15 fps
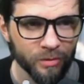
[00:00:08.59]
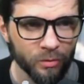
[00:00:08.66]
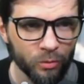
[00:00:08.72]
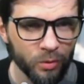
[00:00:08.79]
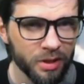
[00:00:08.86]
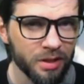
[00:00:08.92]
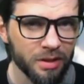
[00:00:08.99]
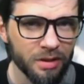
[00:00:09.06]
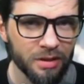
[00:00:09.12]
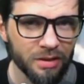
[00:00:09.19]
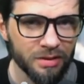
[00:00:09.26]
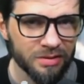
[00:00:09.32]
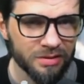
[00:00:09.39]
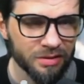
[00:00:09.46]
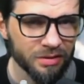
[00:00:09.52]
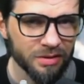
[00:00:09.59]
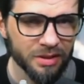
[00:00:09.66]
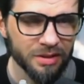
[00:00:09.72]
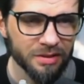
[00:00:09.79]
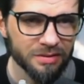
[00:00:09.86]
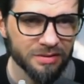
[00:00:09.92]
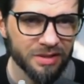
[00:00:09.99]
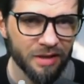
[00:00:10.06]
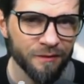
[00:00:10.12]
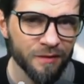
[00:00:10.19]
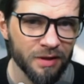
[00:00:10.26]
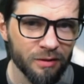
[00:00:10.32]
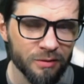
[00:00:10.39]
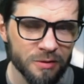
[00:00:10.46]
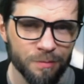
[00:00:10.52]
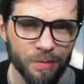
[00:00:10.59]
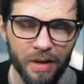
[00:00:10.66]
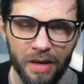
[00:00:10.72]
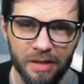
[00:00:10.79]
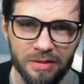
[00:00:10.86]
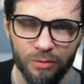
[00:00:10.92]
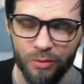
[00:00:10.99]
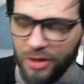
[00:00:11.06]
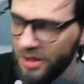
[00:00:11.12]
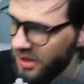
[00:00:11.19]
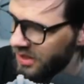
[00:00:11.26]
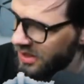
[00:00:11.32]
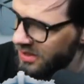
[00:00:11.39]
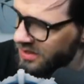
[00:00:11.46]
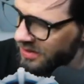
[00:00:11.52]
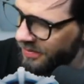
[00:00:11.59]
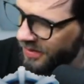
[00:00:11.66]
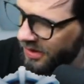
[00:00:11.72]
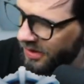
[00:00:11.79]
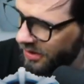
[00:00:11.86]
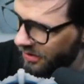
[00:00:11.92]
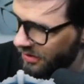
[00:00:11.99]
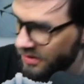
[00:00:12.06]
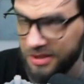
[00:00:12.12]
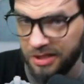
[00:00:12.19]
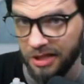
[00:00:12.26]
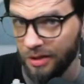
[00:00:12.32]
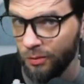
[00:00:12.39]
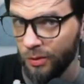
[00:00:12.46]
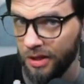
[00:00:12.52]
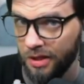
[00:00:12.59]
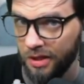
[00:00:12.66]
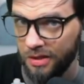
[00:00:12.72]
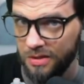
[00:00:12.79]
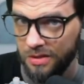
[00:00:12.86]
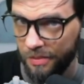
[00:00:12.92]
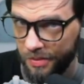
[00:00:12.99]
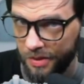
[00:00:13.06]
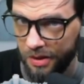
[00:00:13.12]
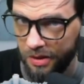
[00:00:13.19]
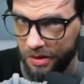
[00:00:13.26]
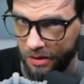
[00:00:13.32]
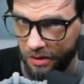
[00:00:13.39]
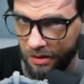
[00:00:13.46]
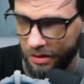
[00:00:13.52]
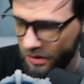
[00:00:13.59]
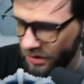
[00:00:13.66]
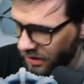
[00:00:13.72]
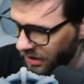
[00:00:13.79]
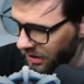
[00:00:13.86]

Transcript: We still get deafening response. Are we gonna get something here? Did we get something here?